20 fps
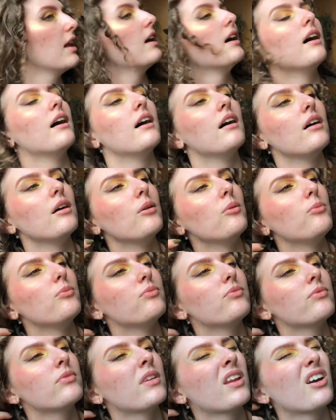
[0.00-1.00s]

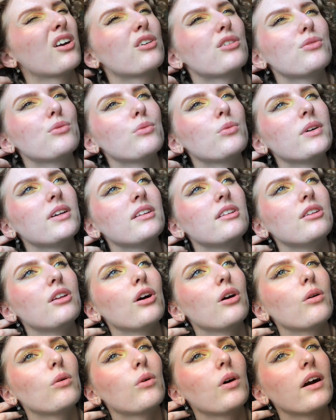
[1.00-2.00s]
Or wait,
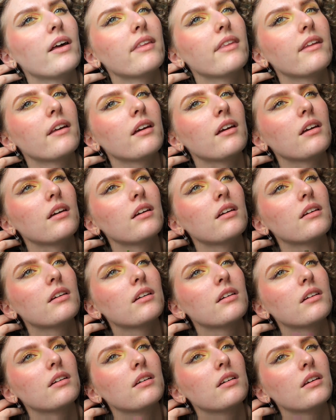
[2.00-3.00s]
no, I
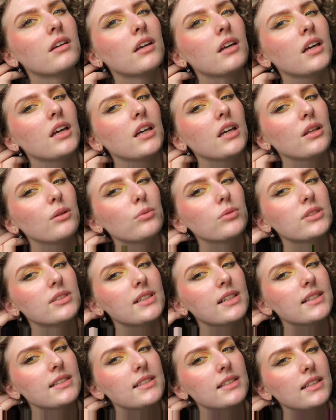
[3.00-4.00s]
think it was
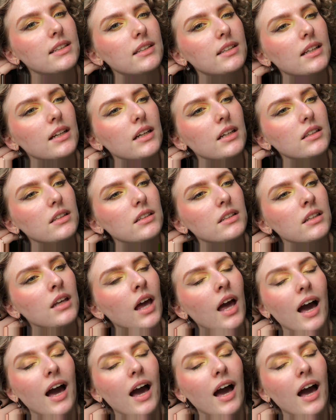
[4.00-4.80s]
less than that.